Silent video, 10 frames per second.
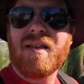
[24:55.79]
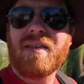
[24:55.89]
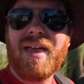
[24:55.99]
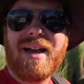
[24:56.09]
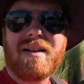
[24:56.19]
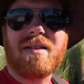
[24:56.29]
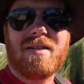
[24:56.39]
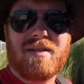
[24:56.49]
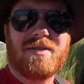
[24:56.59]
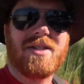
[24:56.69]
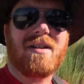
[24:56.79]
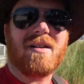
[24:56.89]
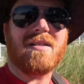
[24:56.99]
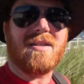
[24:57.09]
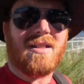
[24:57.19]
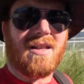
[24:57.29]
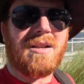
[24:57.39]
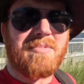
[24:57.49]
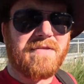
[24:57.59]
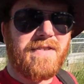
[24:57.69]
That concludes our little
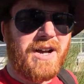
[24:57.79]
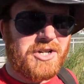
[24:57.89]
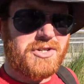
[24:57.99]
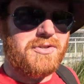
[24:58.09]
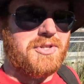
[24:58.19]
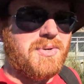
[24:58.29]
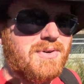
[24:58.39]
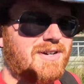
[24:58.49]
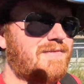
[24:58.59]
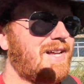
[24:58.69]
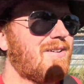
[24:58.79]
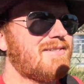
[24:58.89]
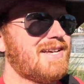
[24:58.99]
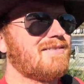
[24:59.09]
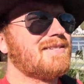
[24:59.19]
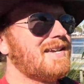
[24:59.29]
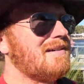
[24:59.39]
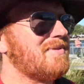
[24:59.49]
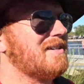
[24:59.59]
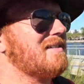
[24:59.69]
unprofessional tour of downtown
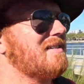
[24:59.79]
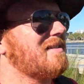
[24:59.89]
Tampa.